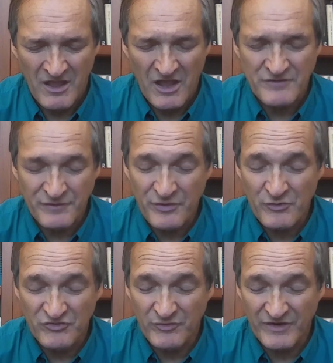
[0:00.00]
And for
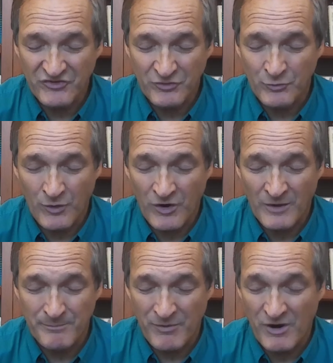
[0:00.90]
those of us who
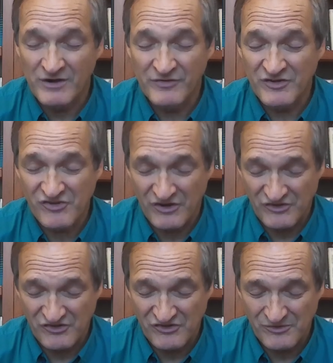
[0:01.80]
are part of a
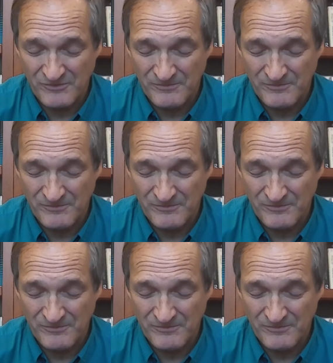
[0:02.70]
church,